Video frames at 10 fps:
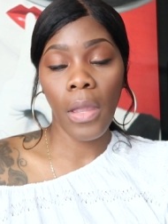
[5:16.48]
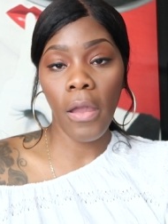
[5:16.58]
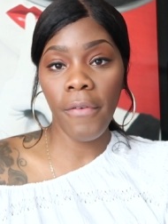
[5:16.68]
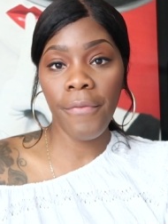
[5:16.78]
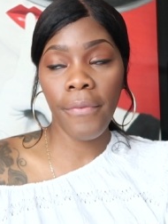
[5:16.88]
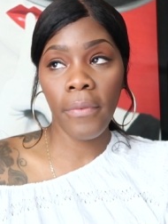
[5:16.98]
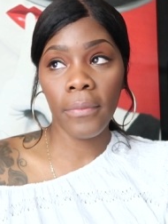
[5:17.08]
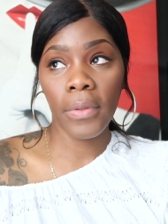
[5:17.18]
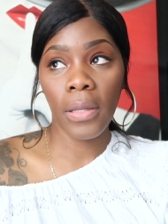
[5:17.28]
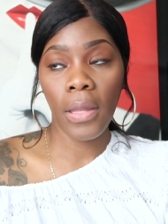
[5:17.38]
of
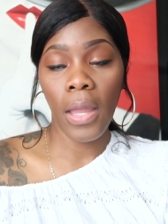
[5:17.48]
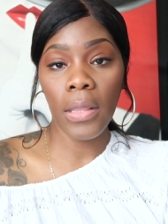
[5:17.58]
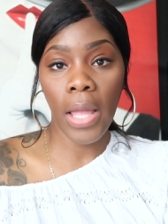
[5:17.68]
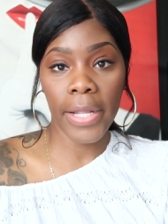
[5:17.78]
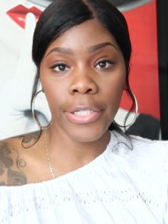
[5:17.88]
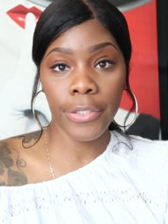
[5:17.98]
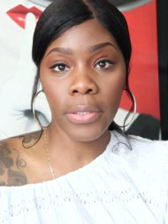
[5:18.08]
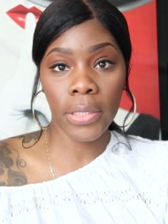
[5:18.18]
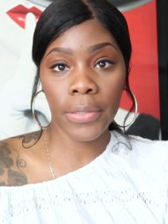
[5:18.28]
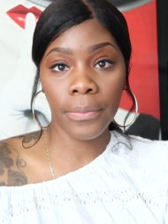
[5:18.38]

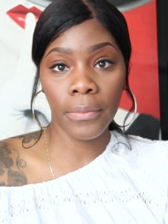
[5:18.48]
aligners,